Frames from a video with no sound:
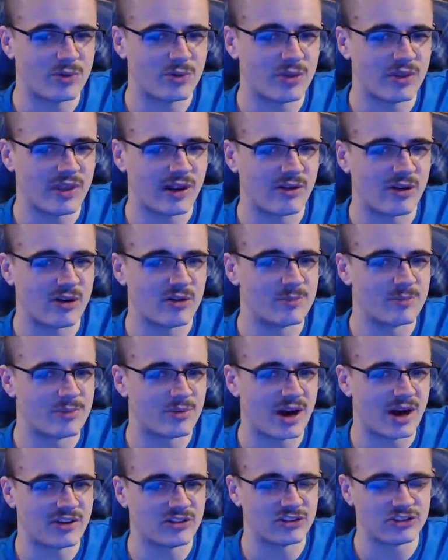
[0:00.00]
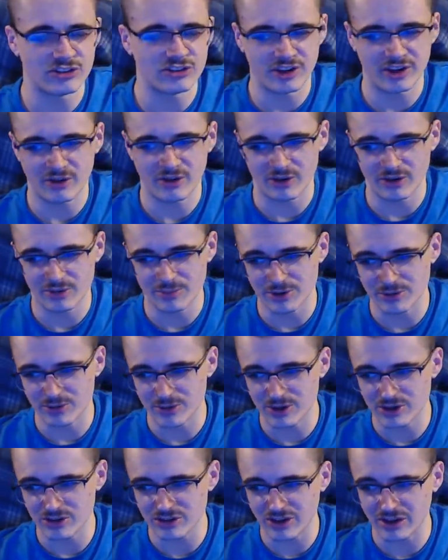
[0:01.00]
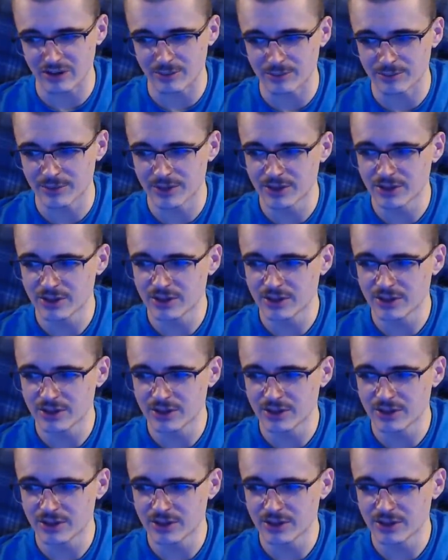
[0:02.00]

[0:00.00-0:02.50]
put their own brand sticker on them and resell them.